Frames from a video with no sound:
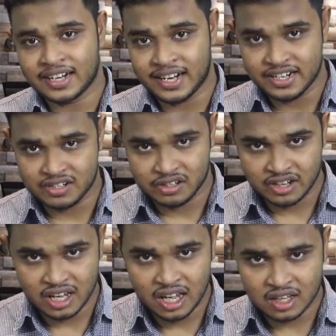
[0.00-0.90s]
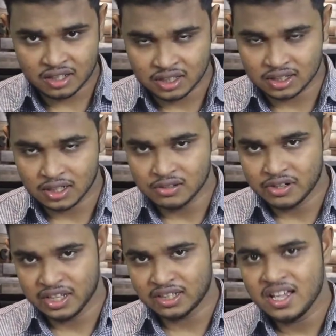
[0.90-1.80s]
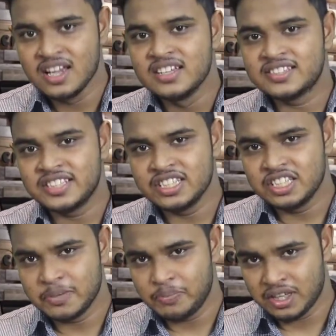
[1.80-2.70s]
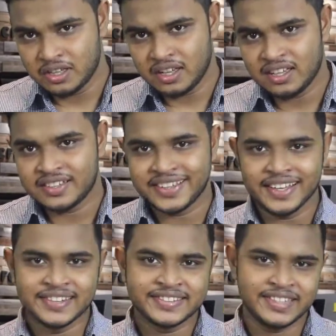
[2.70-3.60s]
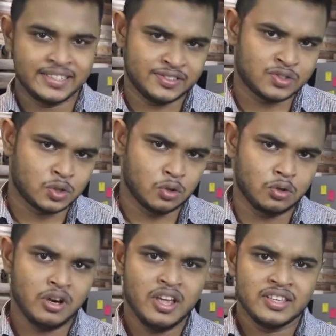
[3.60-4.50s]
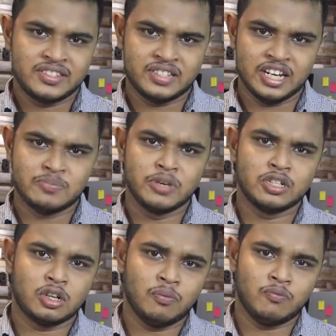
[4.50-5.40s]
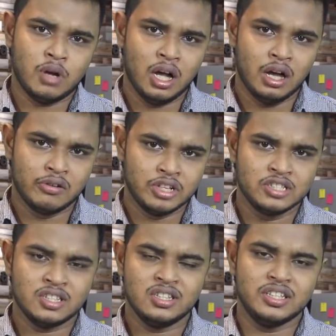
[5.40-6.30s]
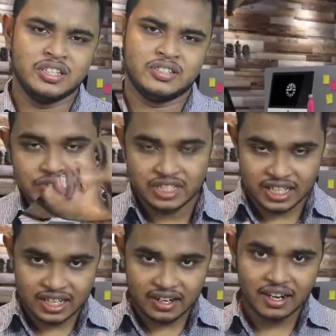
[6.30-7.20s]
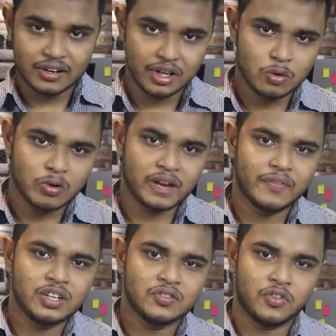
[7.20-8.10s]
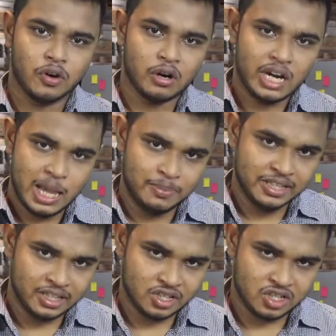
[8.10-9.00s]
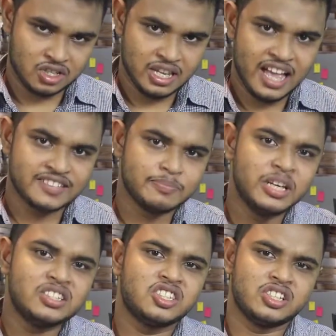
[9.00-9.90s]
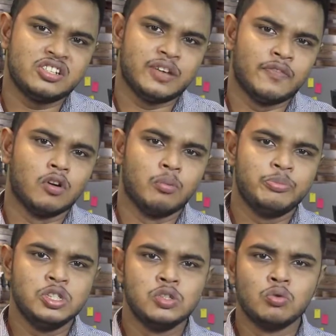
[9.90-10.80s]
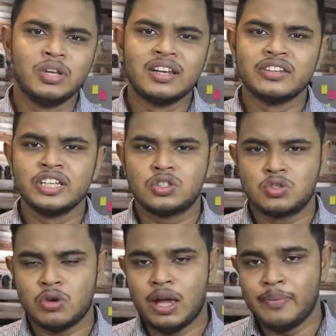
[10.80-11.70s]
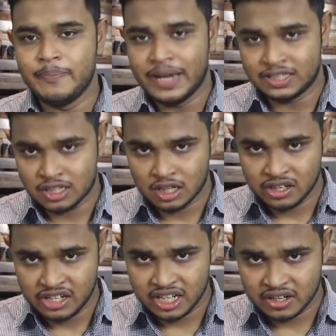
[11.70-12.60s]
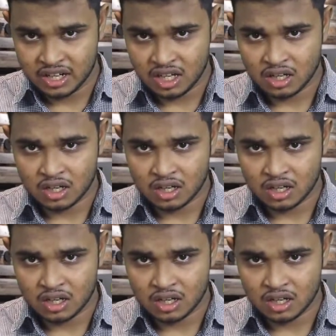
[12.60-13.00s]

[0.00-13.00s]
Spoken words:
criteria, including CGPA, Lsat score, statement of reason, etc. General requirement for application. As mentioned above, you will need to have a bachelor degree